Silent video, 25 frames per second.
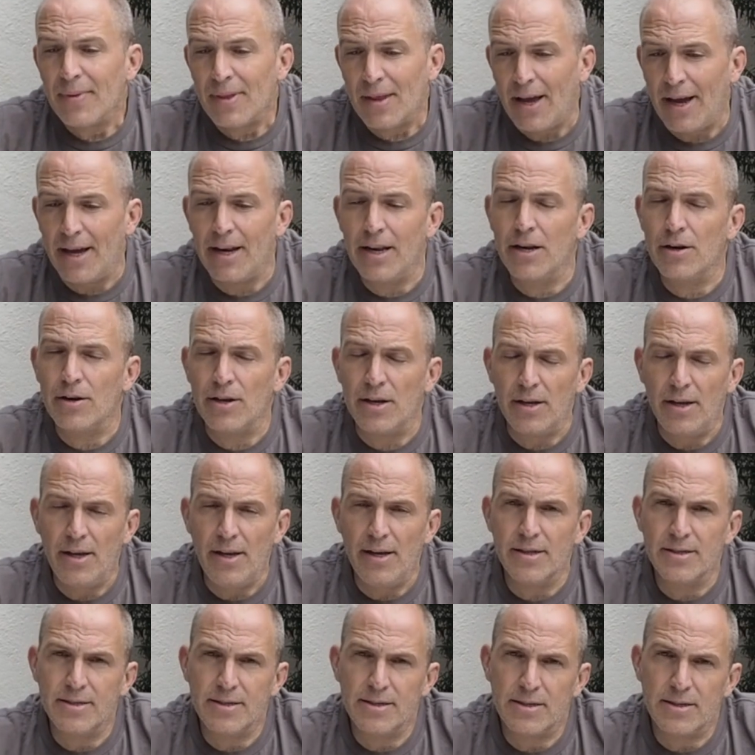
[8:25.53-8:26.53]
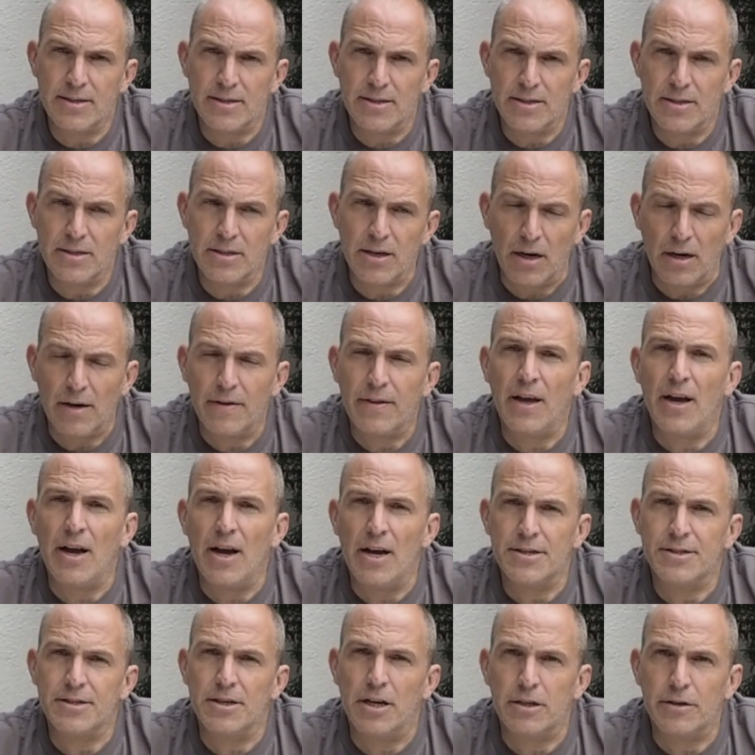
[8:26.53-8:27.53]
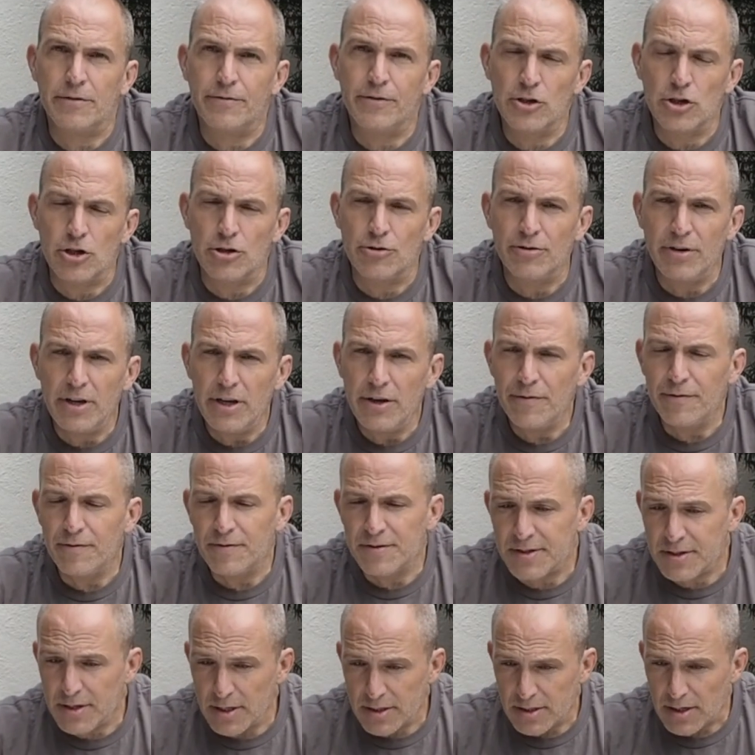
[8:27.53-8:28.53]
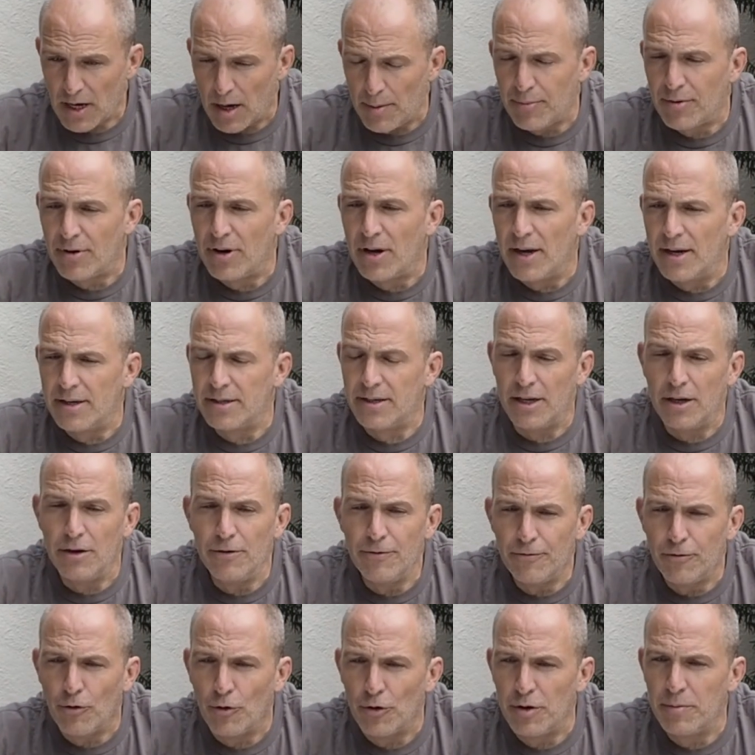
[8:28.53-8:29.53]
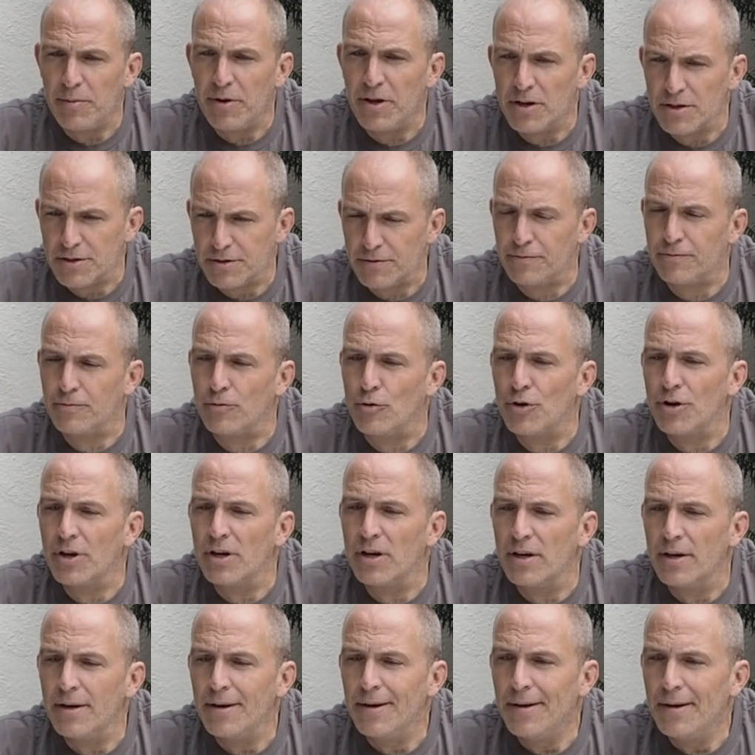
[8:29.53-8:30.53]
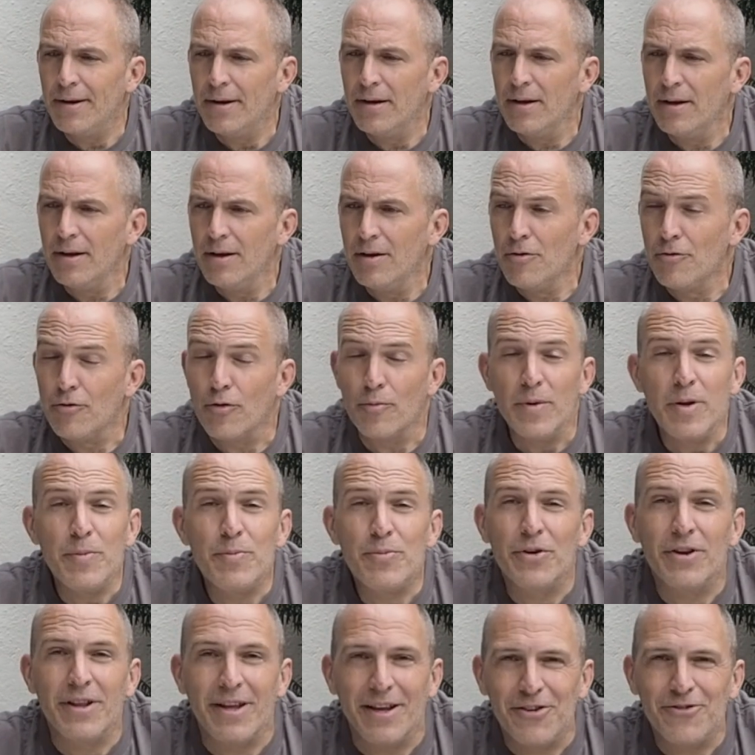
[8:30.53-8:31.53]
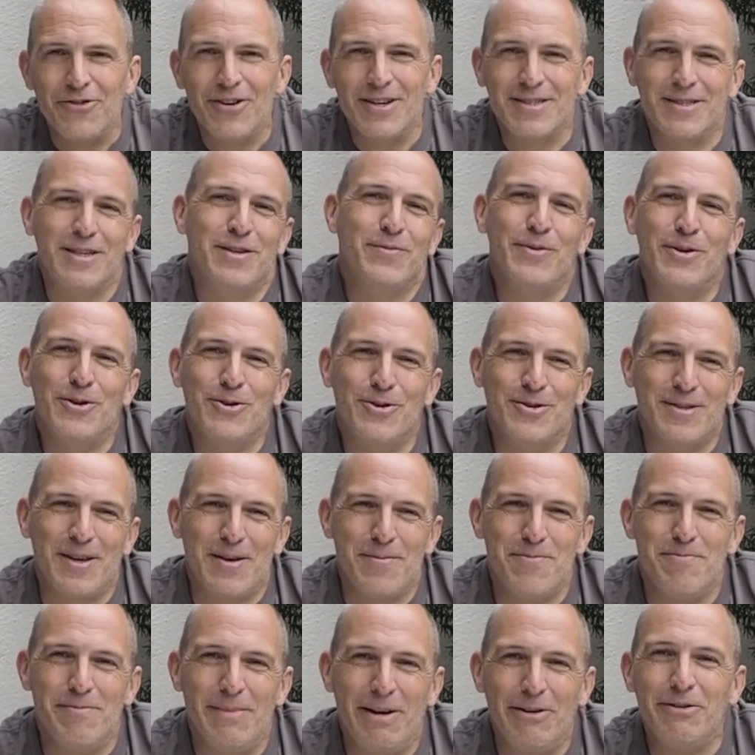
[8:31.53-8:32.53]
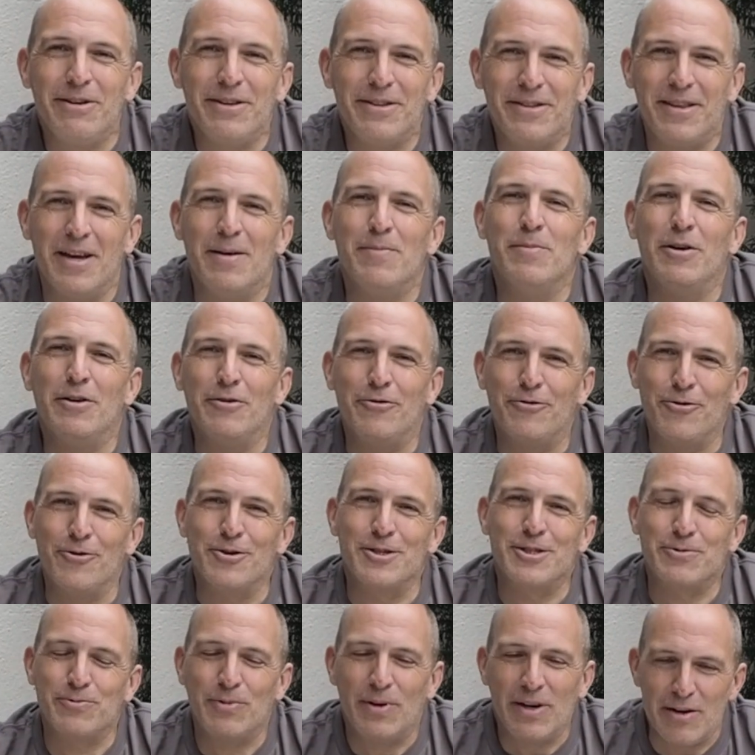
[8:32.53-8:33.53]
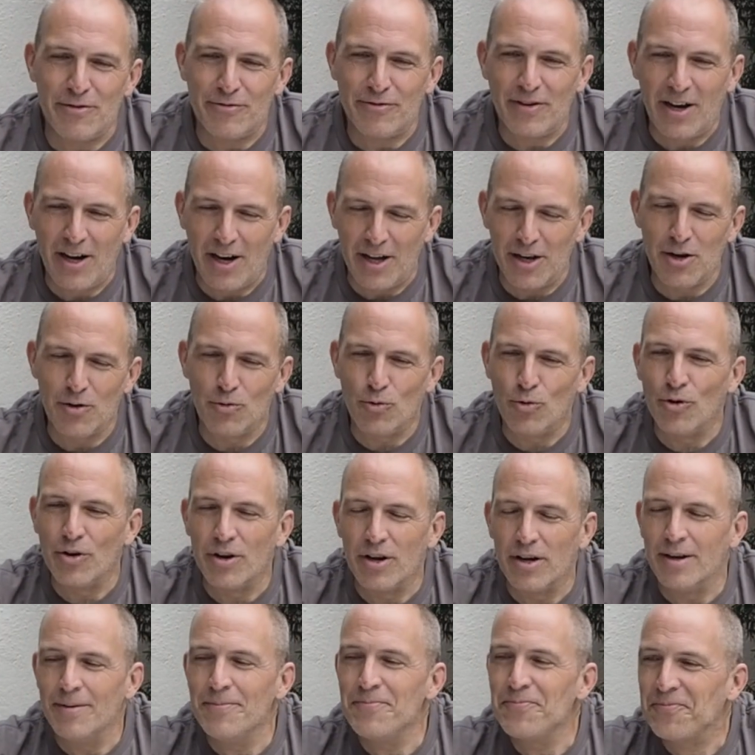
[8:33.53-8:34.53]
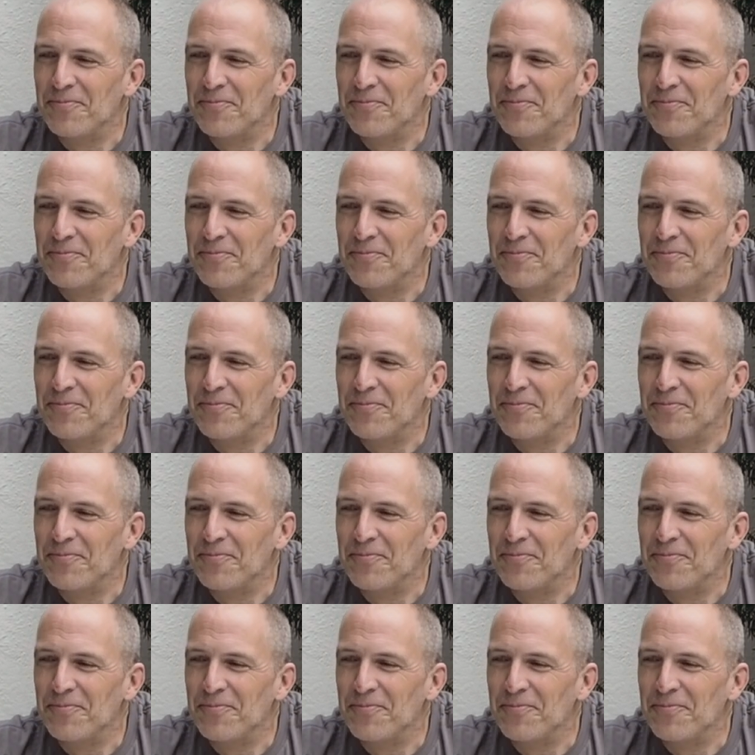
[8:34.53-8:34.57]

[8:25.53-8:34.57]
And it is sunk there as an artificial reef, sits upright in 40 meters of water. For me, pretty interesting because I married them, my first wife, underwater.